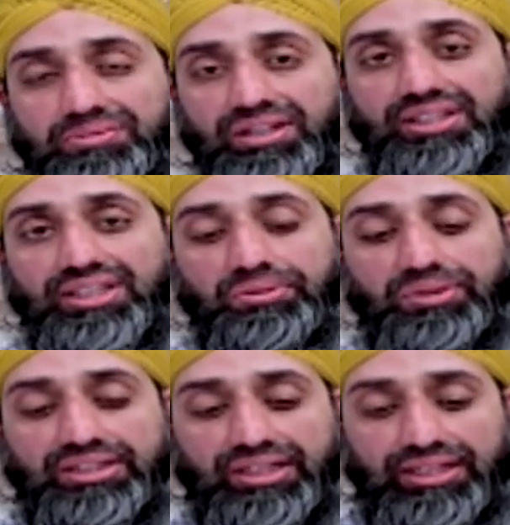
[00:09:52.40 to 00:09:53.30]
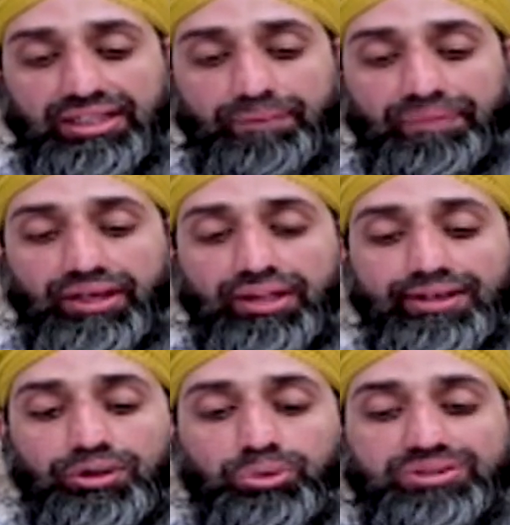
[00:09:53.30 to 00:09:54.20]
subhanahu wa ta'ala,
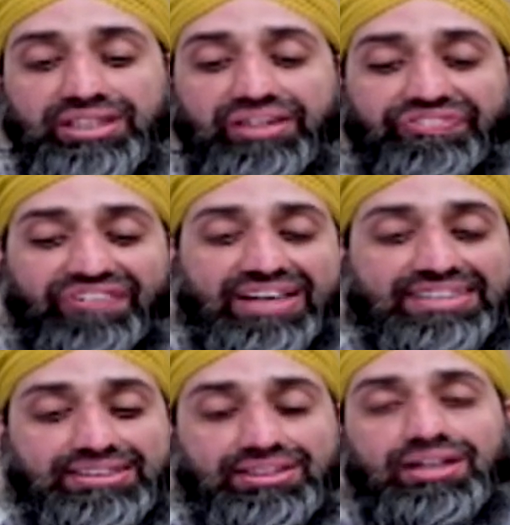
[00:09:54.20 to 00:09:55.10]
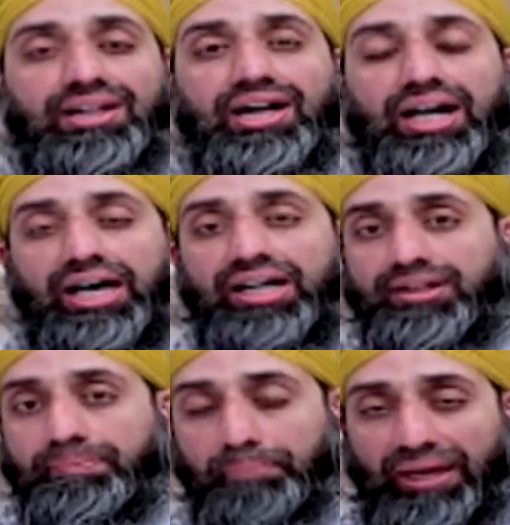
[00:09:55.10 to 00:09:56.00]
whose effects are
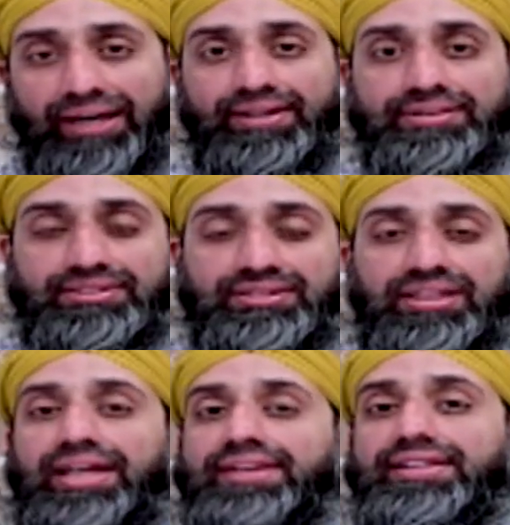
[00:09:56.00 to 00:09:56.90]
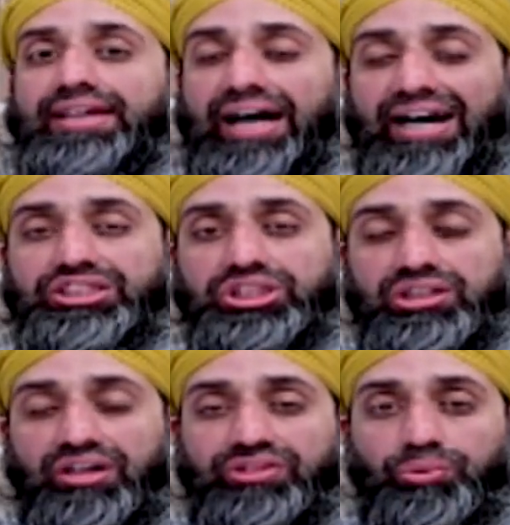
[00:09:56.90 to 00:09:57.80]
apparent in the
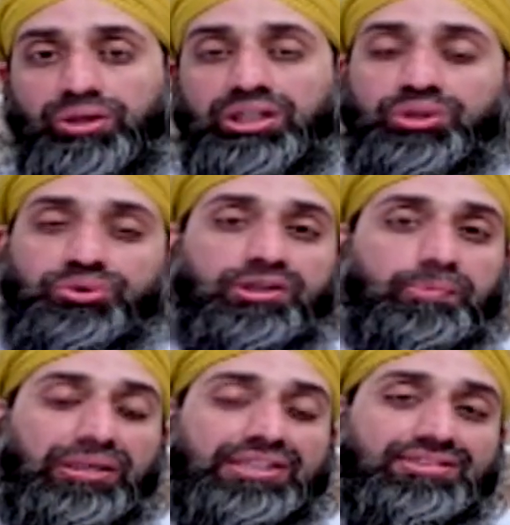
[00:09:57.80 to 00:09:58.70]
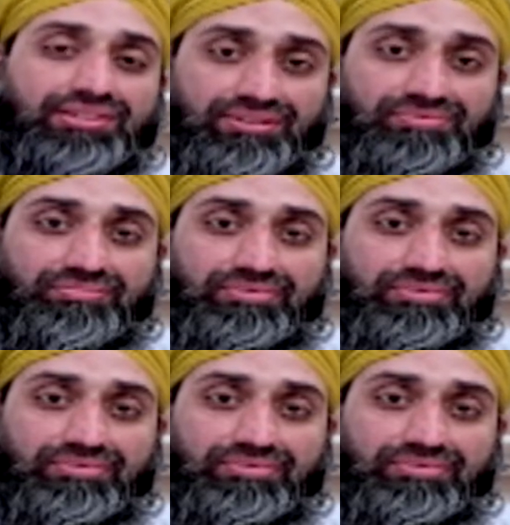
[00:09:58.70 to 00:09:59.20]
action of the one who repents.